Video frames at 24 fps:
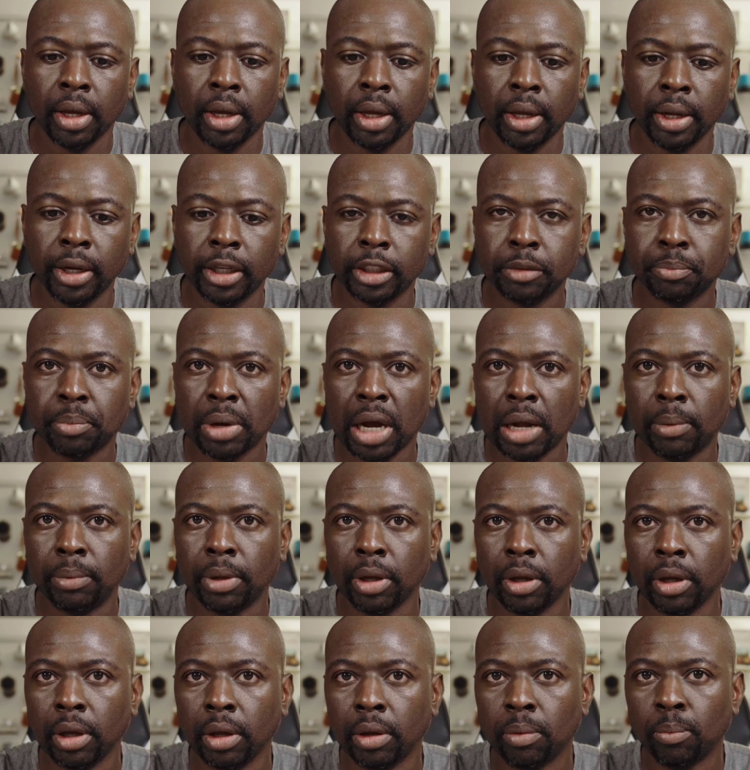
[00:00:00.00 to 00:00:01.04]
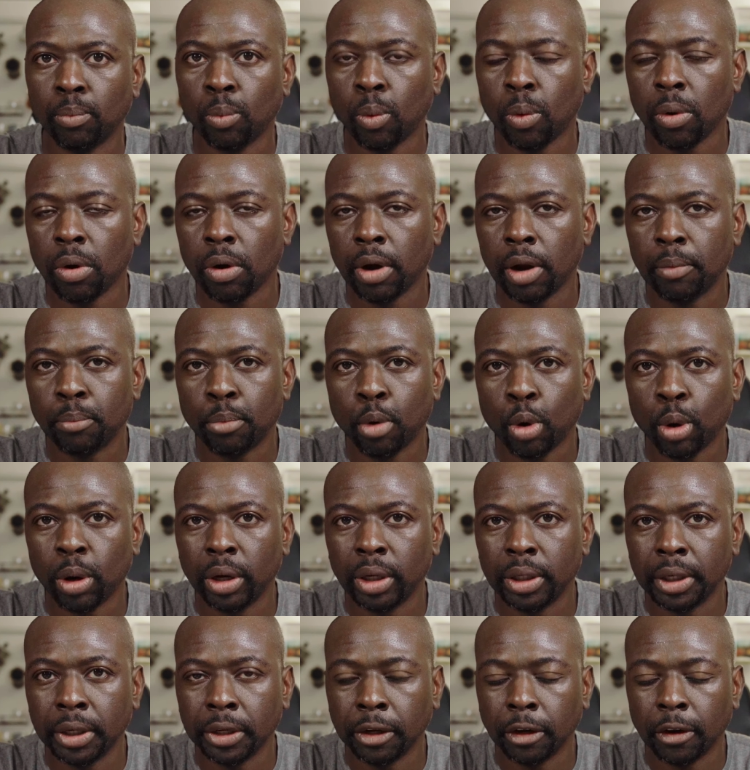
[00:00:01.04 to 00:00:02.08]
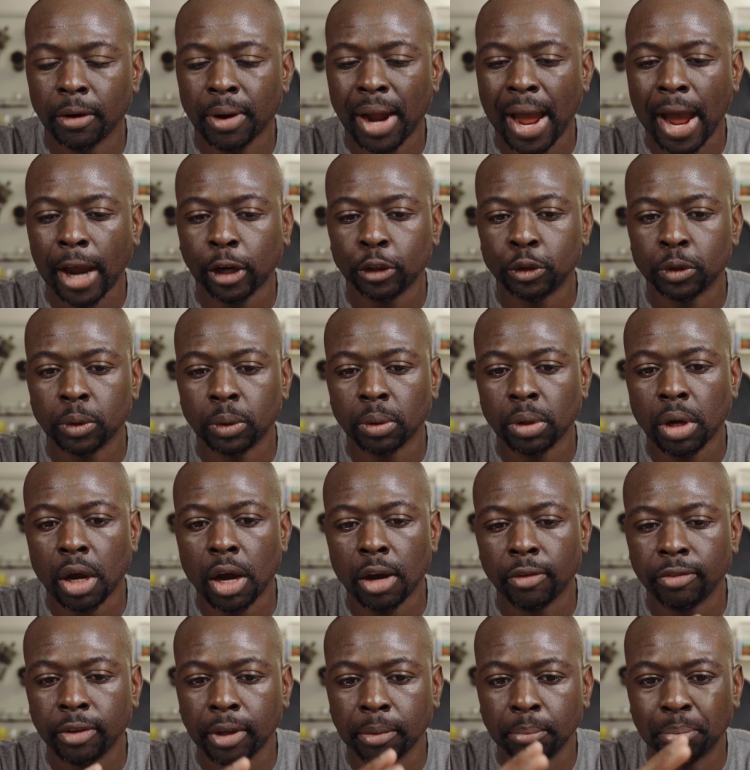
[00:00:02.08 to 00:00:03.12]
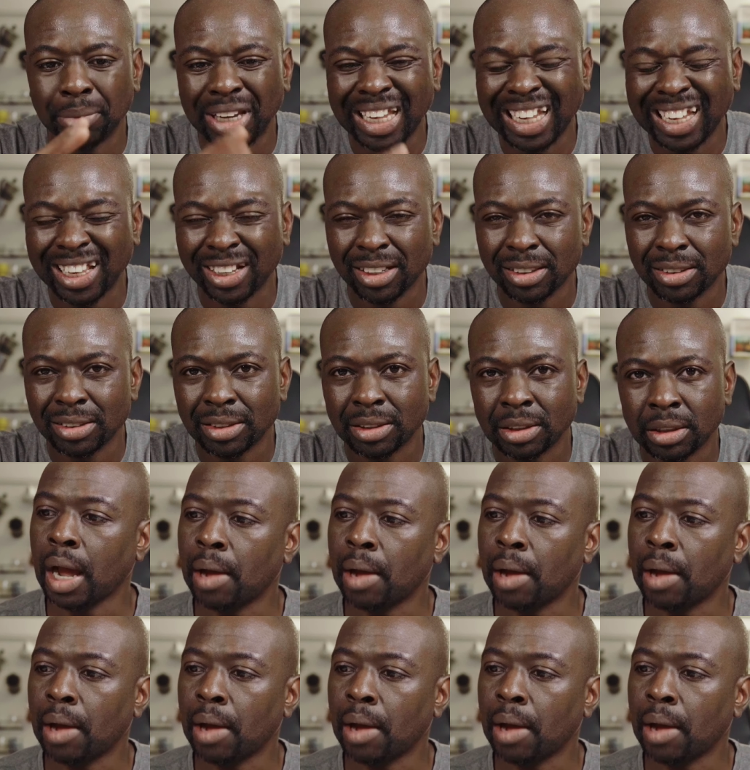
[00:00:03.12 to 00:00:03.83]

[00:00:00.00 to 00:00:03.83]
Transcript: It is probably more important than your actual coffee beans.